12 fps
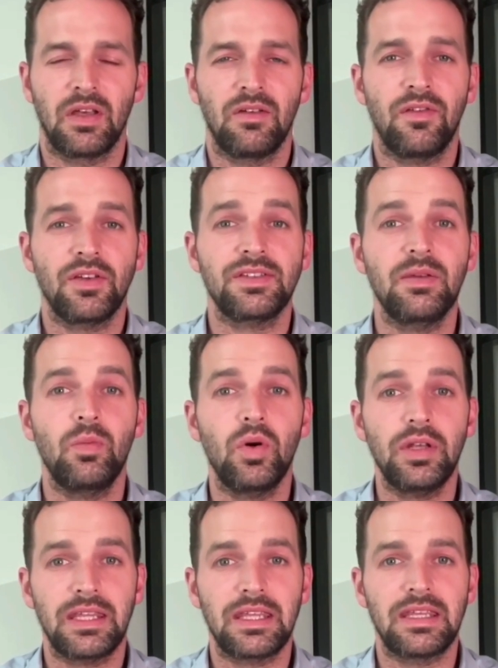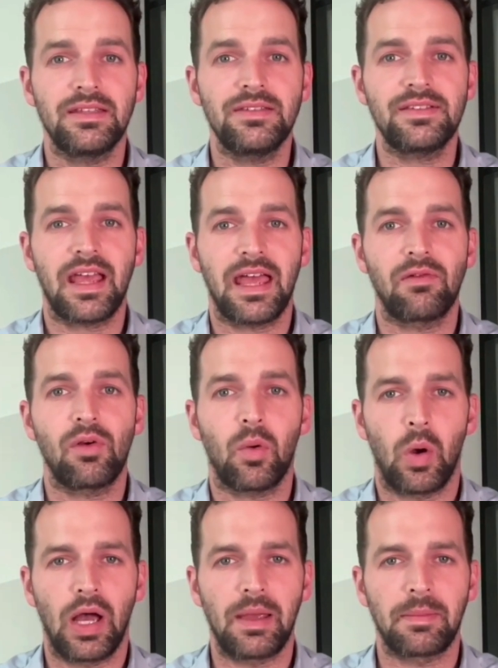Firstly, what is a
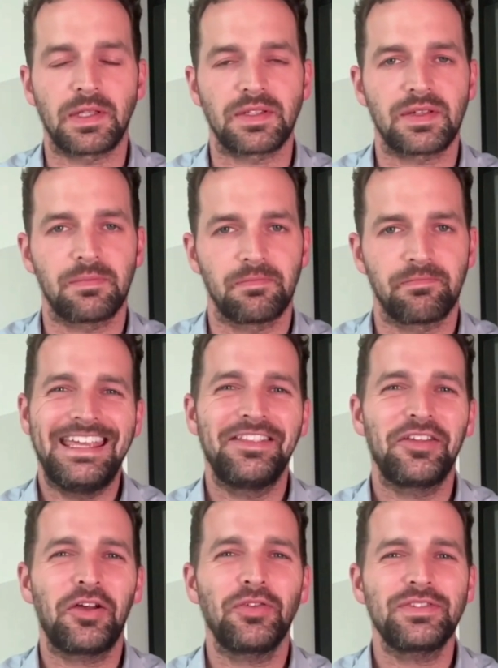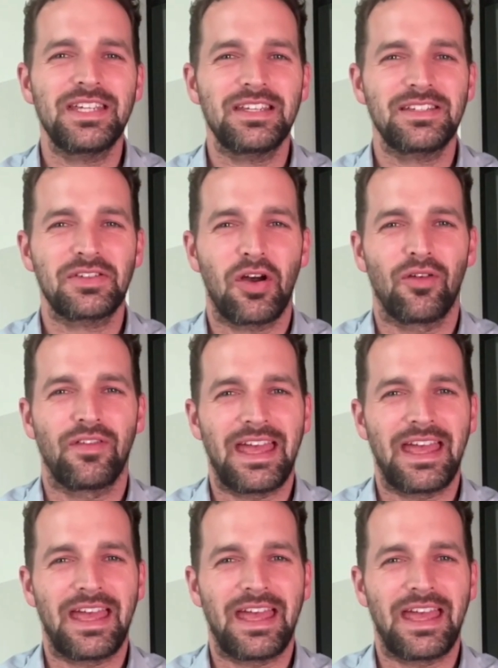requirement? In the context of